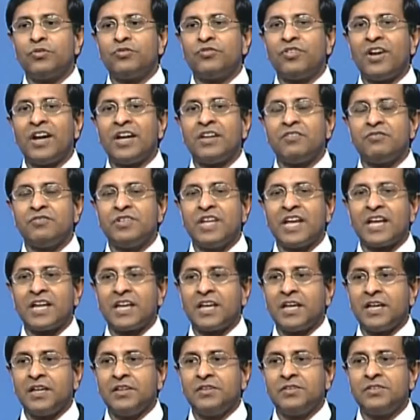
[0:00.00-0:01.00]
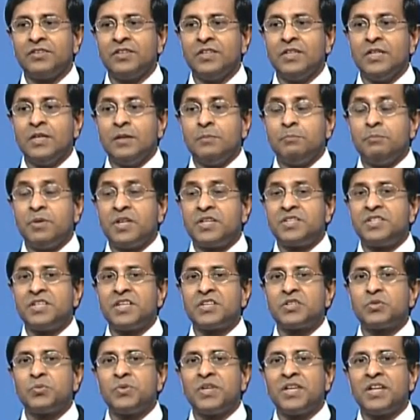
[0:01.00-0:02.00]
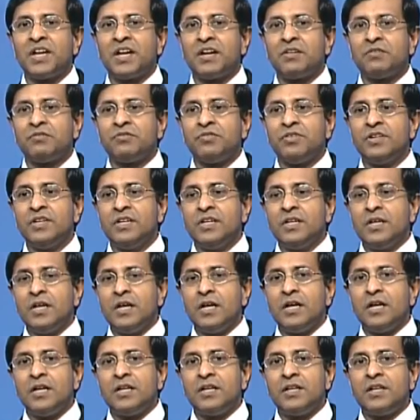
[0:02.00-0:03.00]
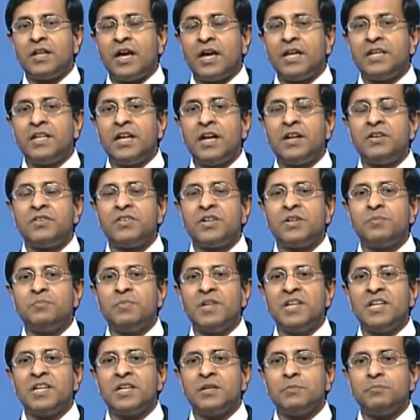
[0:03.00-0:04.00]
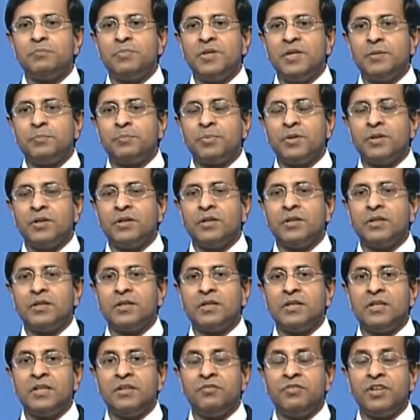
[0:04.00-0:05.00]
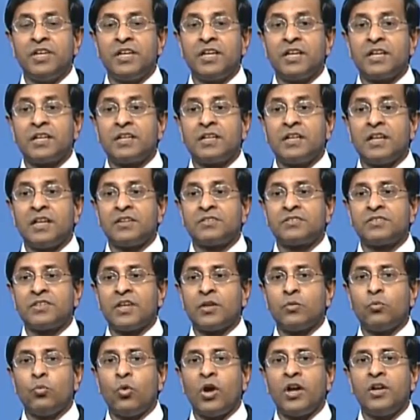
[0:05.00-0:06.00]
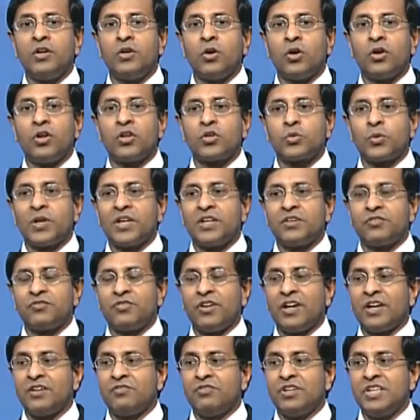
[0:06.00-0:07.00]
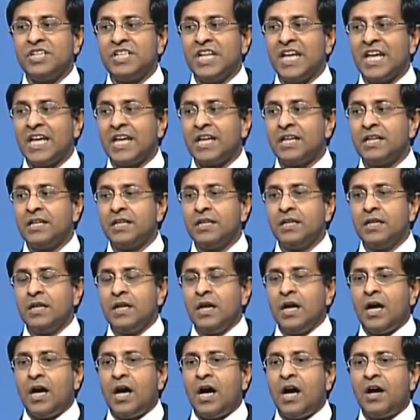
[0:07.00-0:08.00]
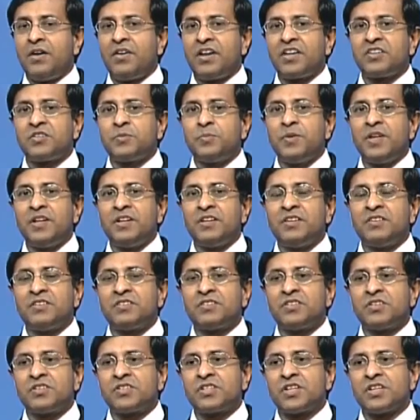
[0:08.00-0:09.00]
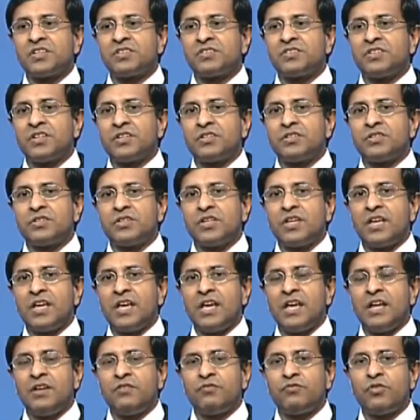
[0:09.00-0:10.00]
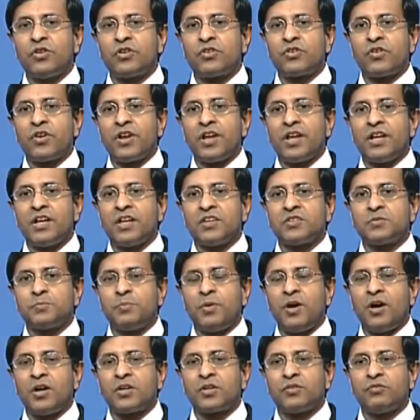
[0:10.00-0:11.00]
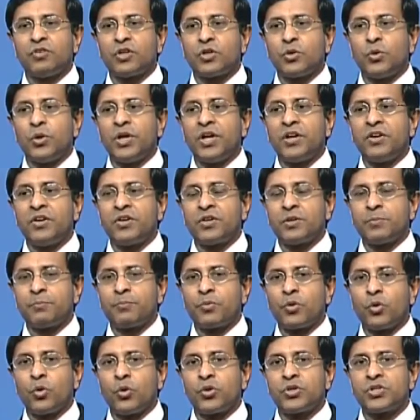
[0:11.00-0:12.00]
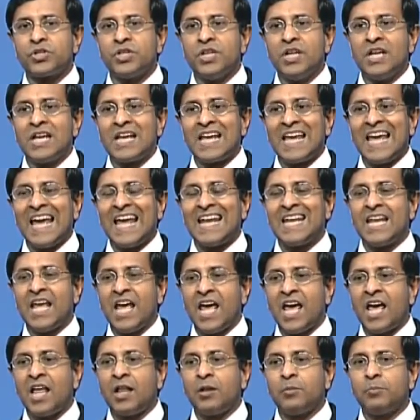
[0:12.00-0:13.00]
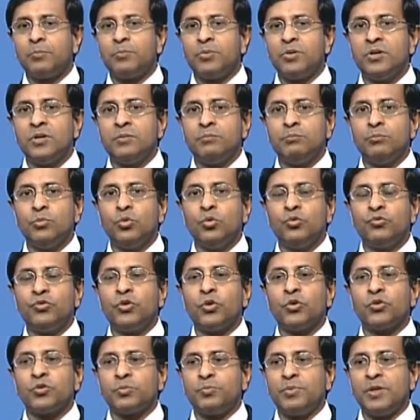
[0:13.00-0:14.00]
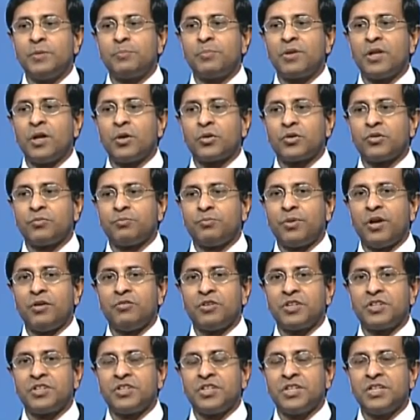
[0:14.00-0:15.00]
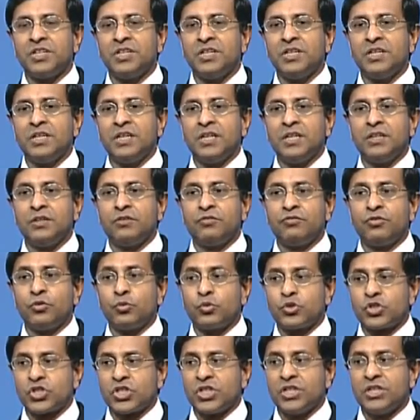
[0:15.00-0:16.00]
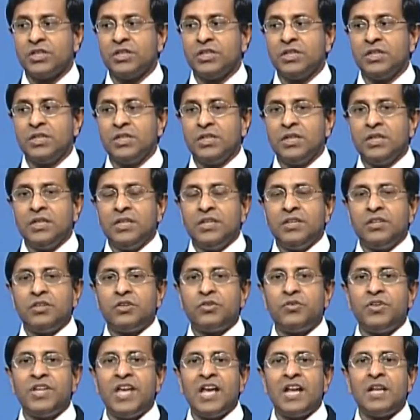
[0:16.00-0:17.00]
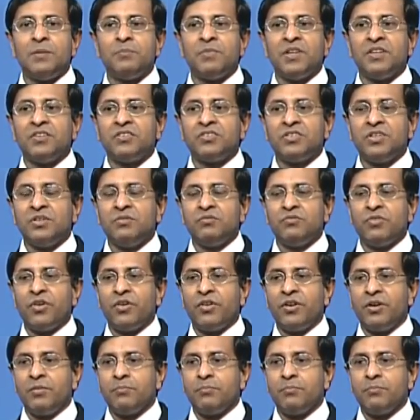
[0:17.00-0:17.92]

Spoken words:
5 decades, but yet we have 900 million people living at less than $1.25 a day. Our experience suggests that aid for trade as part of a coherent approach can help move those people out of poverty in the future. 3 elements seem very